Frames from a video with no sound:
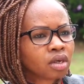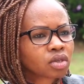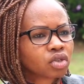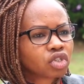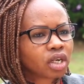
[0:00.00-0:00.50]

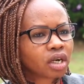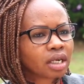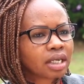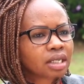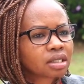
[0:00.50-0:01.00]
So
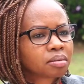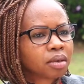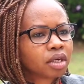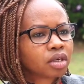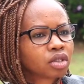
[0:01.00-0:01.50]
generally, I'll
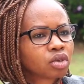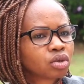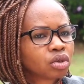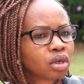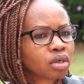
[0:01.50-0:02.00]
speak
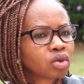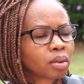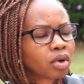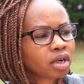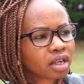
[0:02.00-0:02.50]
to
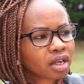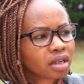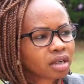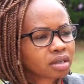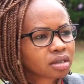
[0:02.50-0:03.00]
about three
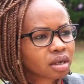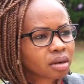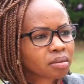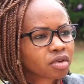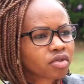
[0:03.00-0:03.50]
things.
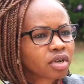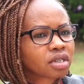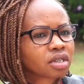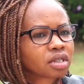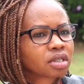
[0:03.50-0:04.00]
The
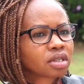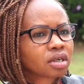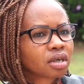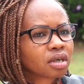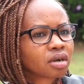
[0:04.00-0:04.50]
first is
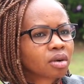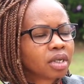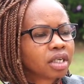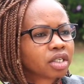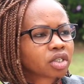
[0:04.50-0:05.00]
the
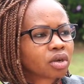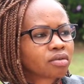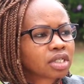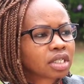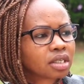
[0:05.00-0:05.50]
obligation
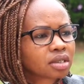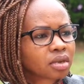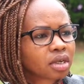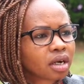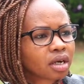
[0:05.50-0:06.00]
of state
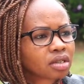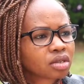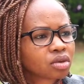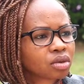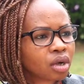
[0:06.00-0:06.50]
with
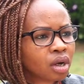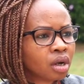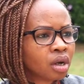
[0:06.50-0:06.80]
regards to